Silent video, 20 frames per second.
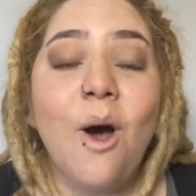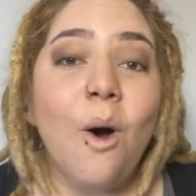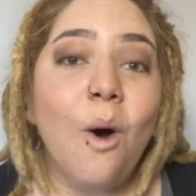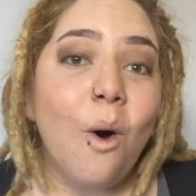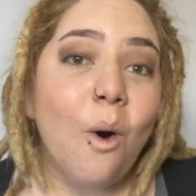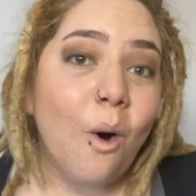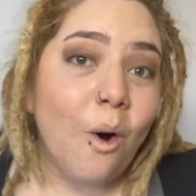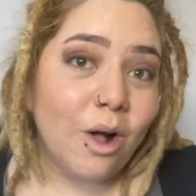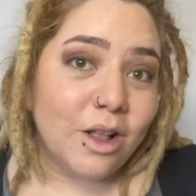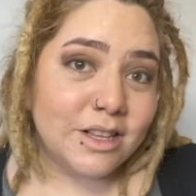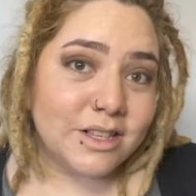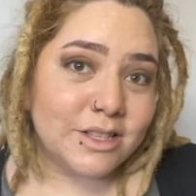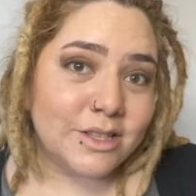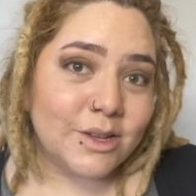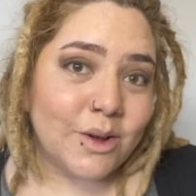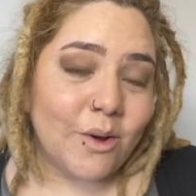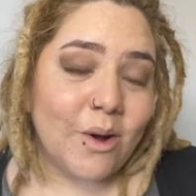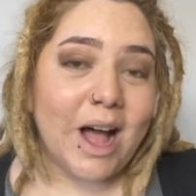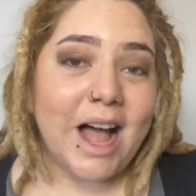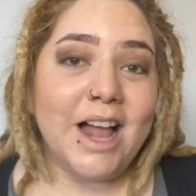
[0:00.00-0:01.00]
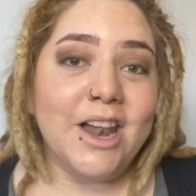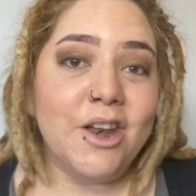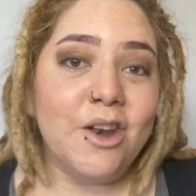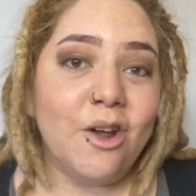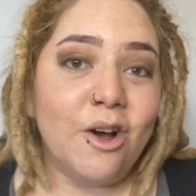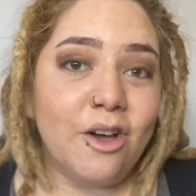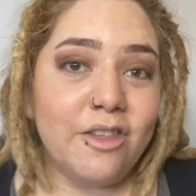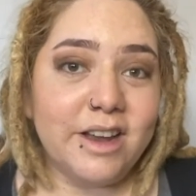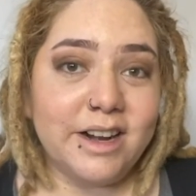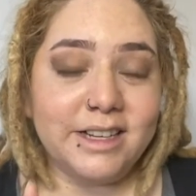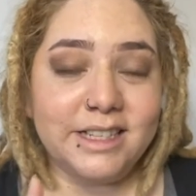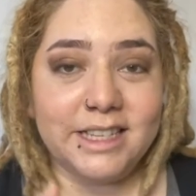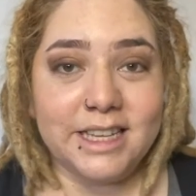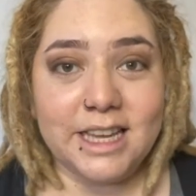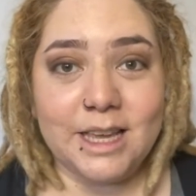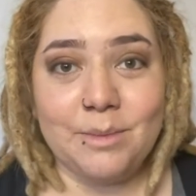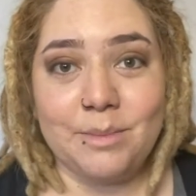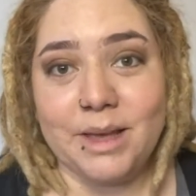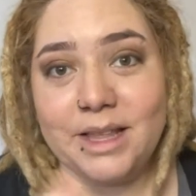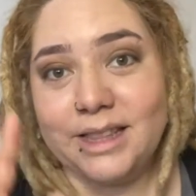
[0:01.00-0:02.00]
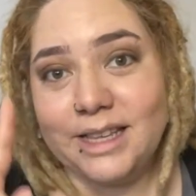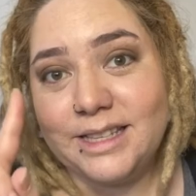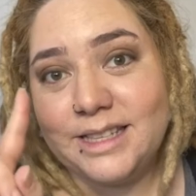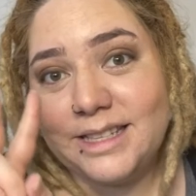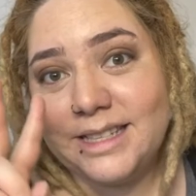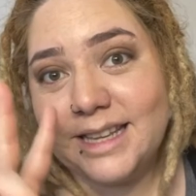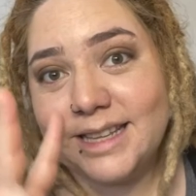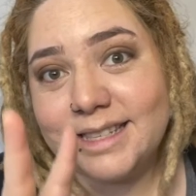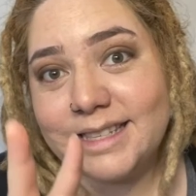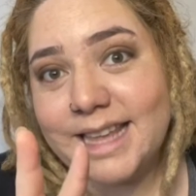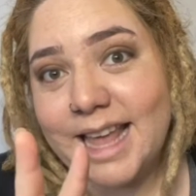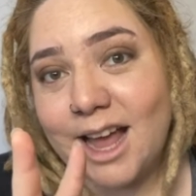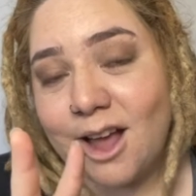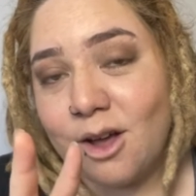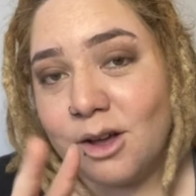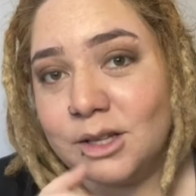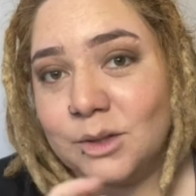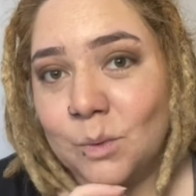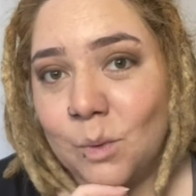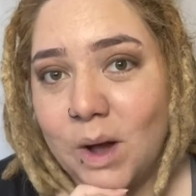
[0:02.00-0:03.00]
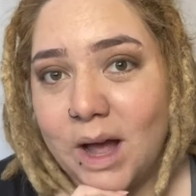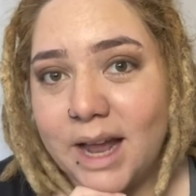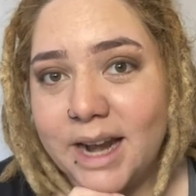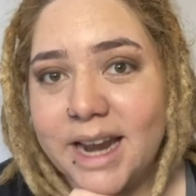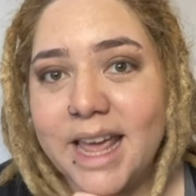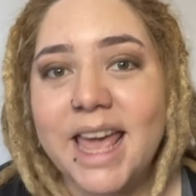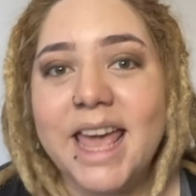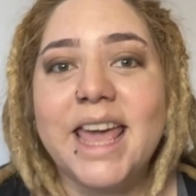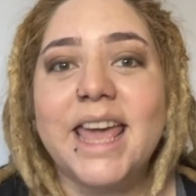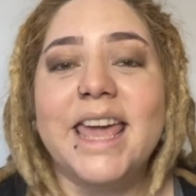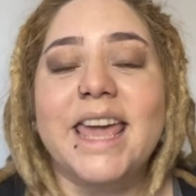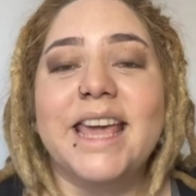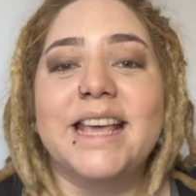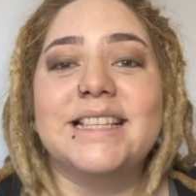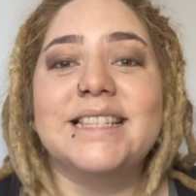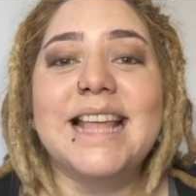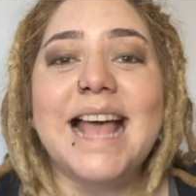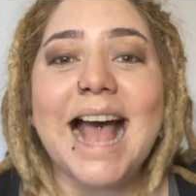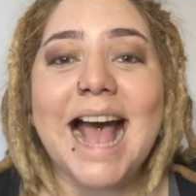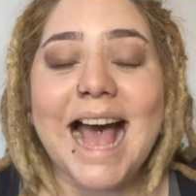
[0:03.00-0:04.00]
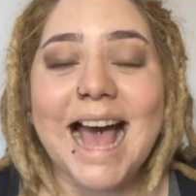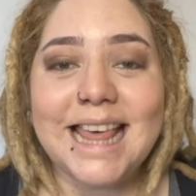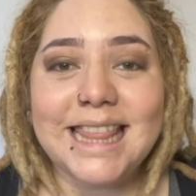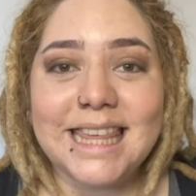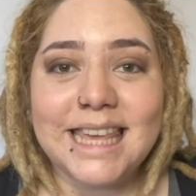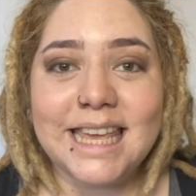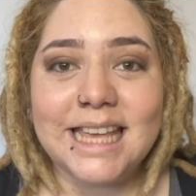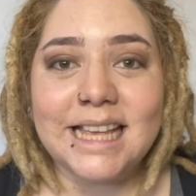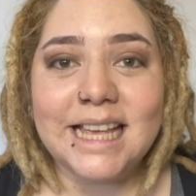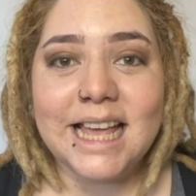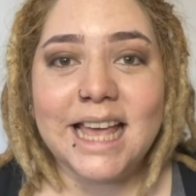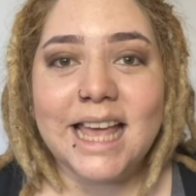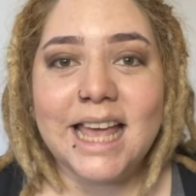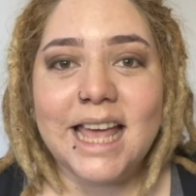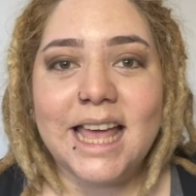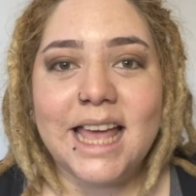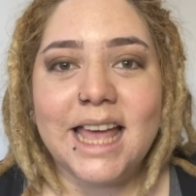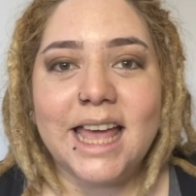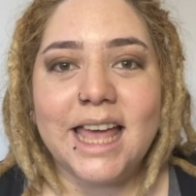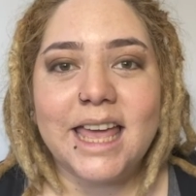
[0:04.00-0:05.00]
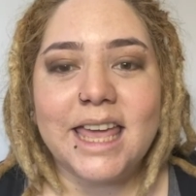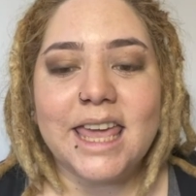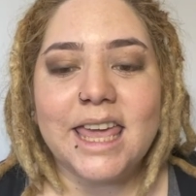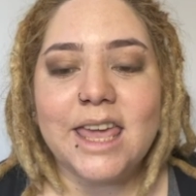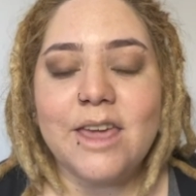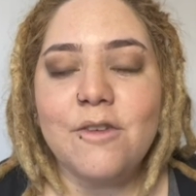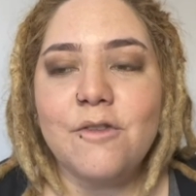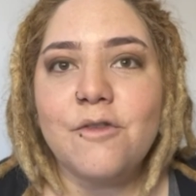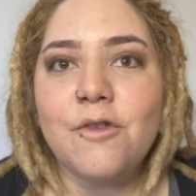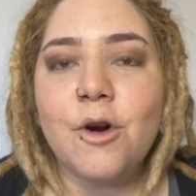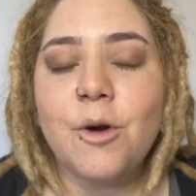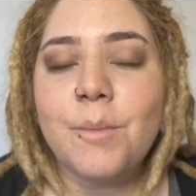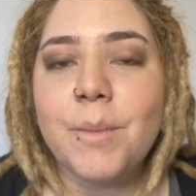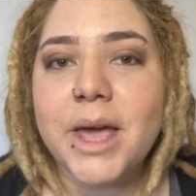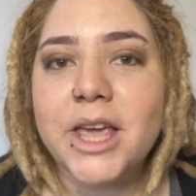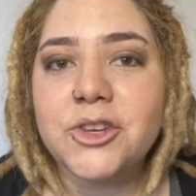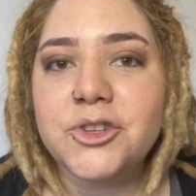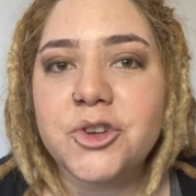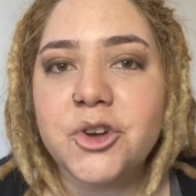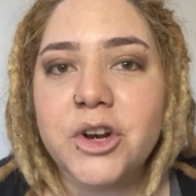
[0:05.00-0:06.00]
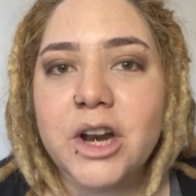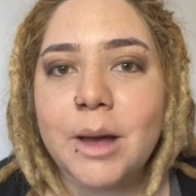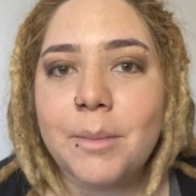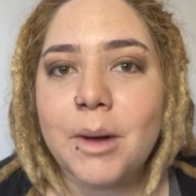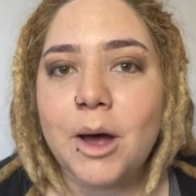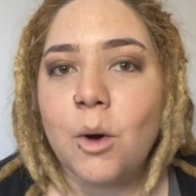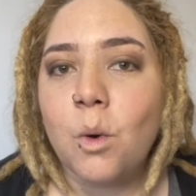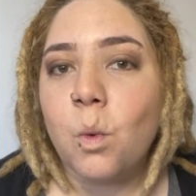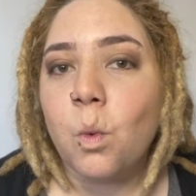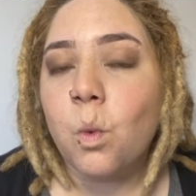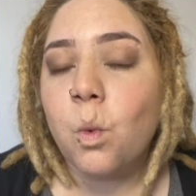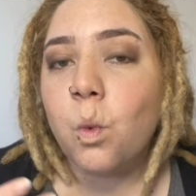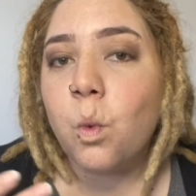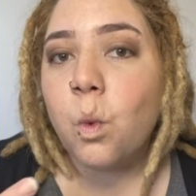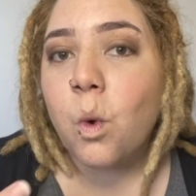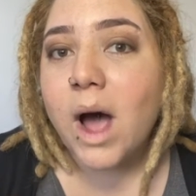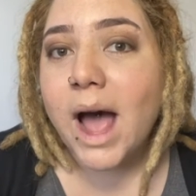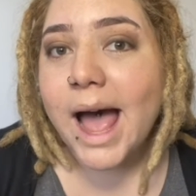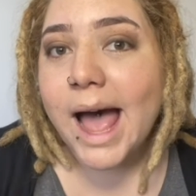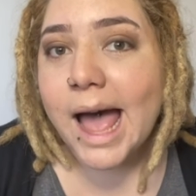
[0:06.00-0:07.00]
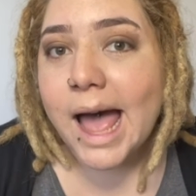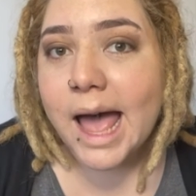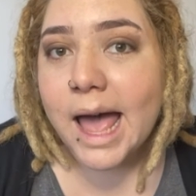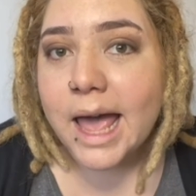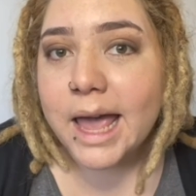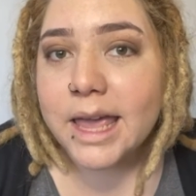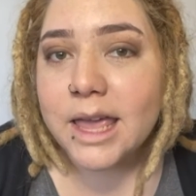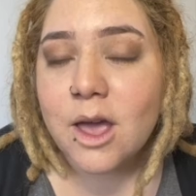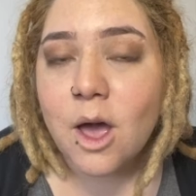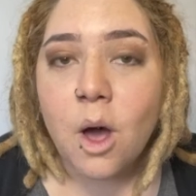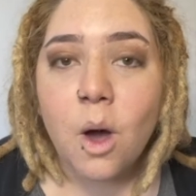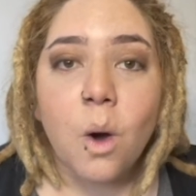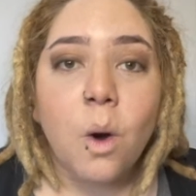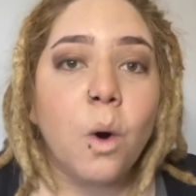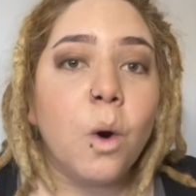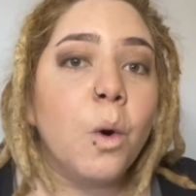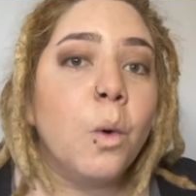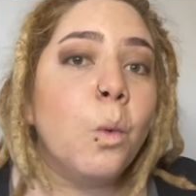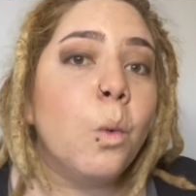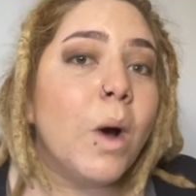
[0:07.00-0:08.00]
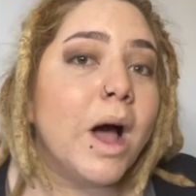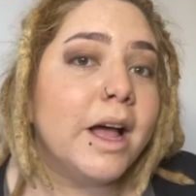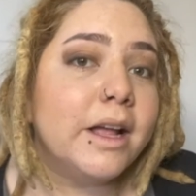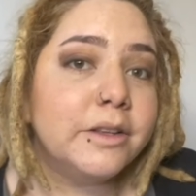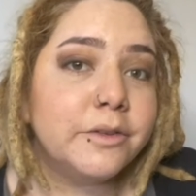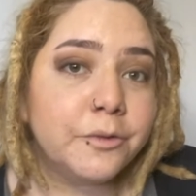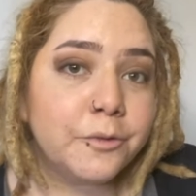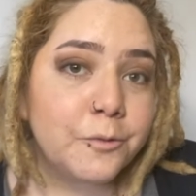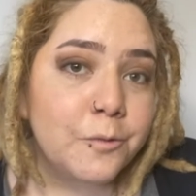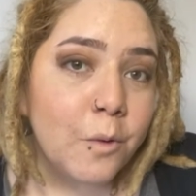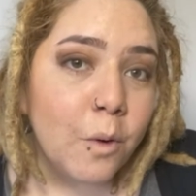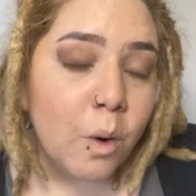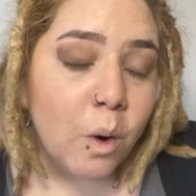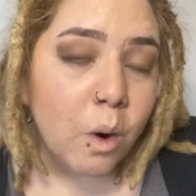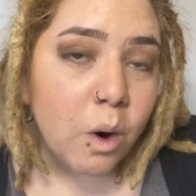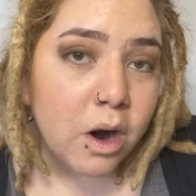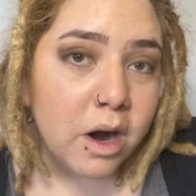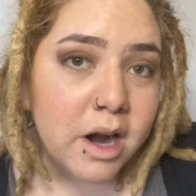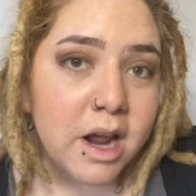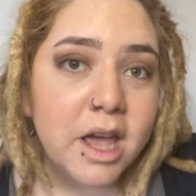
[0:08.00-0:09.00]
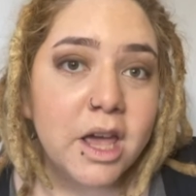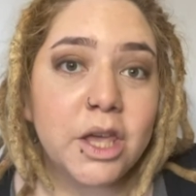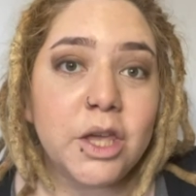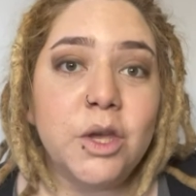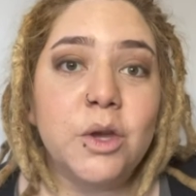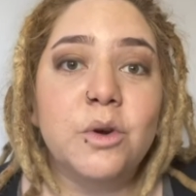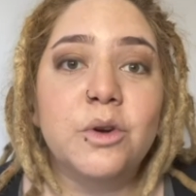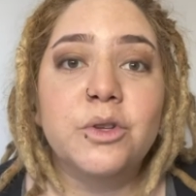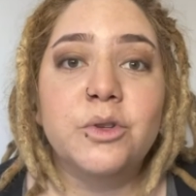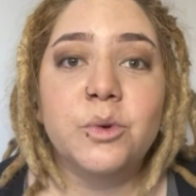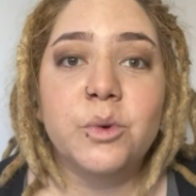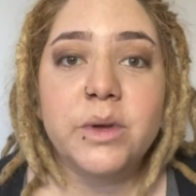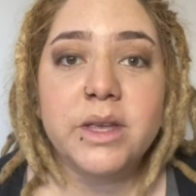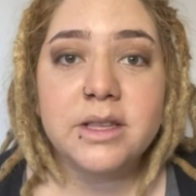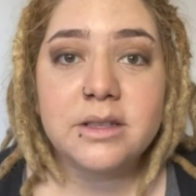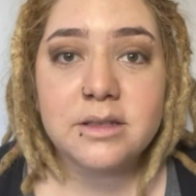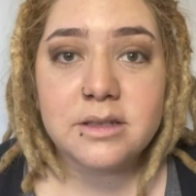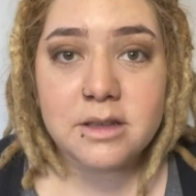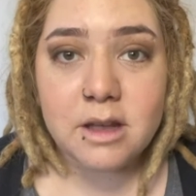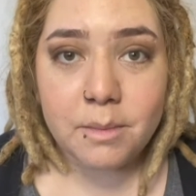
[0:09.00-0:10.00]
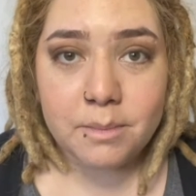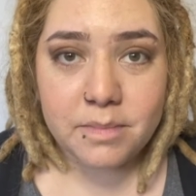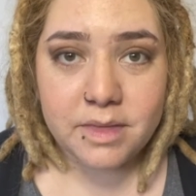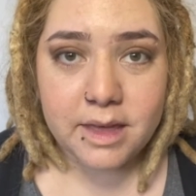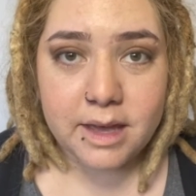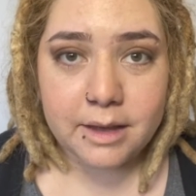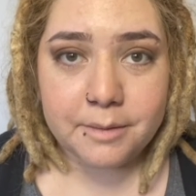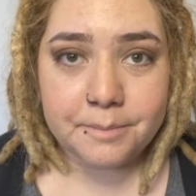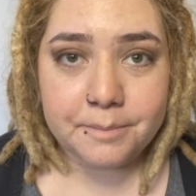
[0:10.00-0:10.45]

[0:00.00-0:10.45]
Also, another tip, and this is the second one, is adding information about why or what for you're doing something.